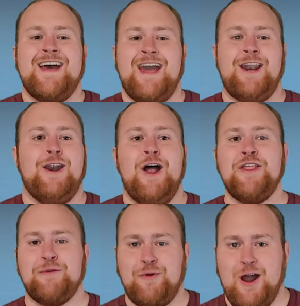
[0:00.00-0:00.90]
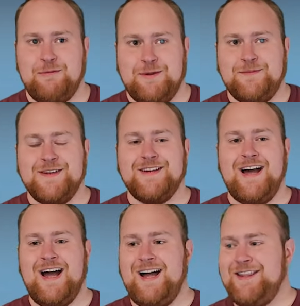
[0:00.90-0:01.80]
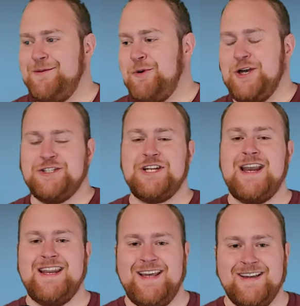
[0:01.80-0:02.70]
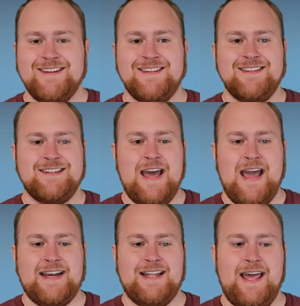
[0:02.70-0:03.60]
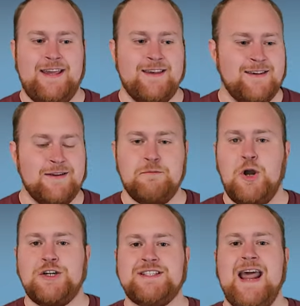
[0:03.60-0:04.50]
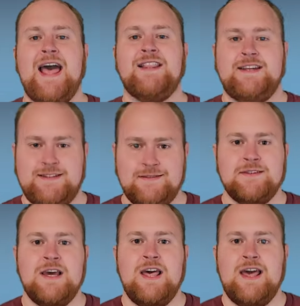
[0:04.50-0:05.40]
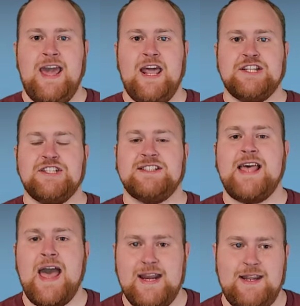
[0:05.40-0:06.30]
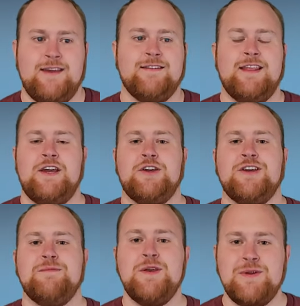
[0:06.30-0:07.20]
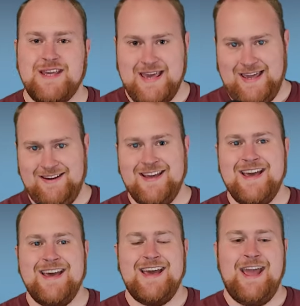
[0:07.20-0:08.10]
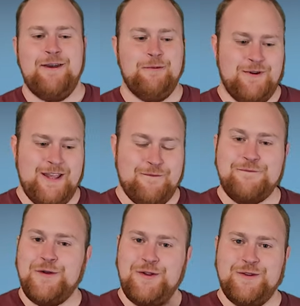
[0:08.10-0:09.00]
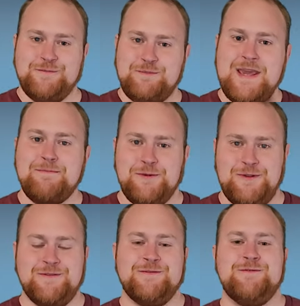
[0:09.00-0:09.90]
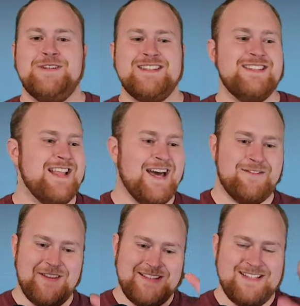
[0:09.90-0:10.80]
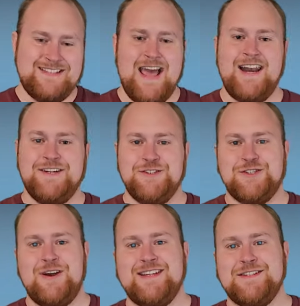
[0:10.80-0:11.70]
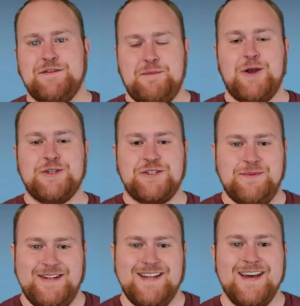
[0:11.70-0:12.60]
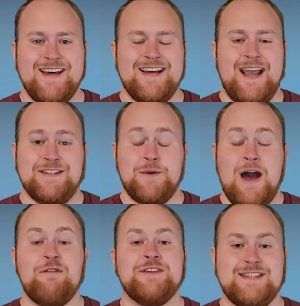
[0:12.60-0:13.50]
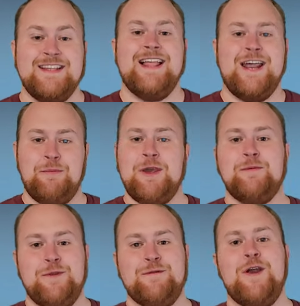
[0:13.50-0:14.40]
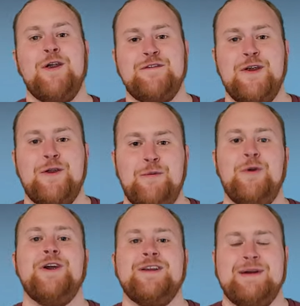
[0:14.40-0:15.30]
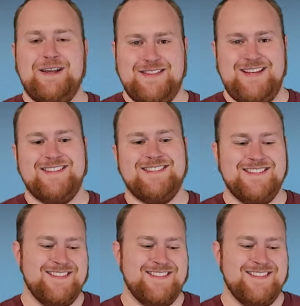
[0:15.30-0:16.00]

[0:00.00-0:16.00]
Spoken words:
And another problem, the Parshendi had like personalities and society. They could communicate and were like full people with none of like the deadened traits of a Parshman. And so obviously a lot of people are very, very worried about this